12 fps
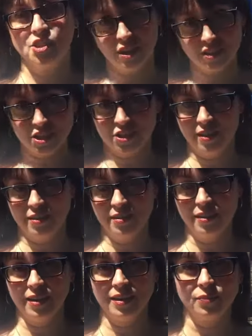Junction
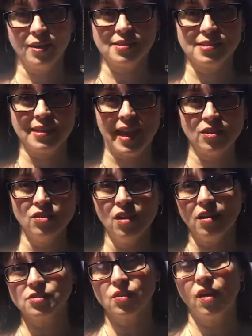in West Seattle,
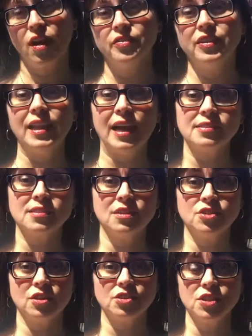also called the Alaska
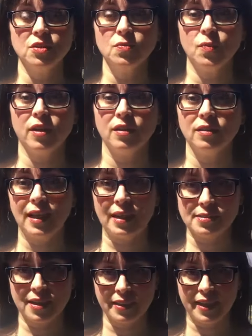Junction, where
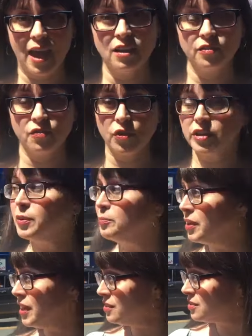Alaska California
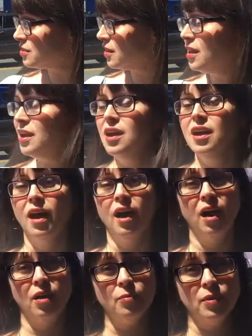meet.
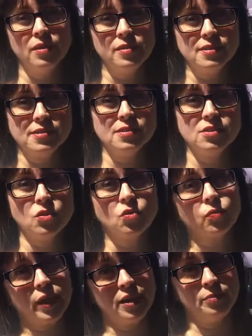Um, this is a
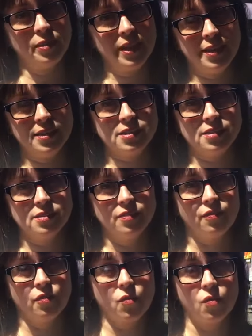great place
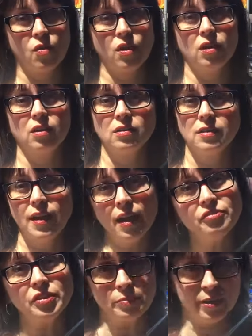for
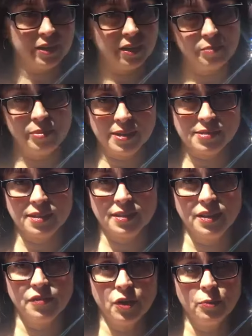everybody,
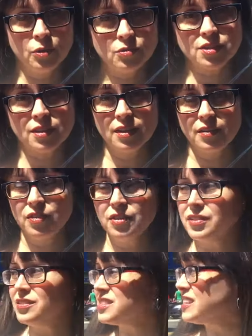basically. If you're a music lover,
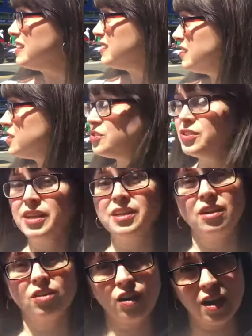there's Easy Street
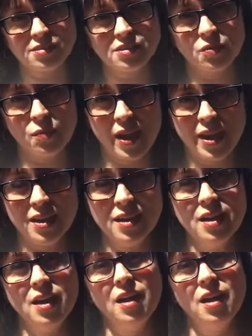across the way.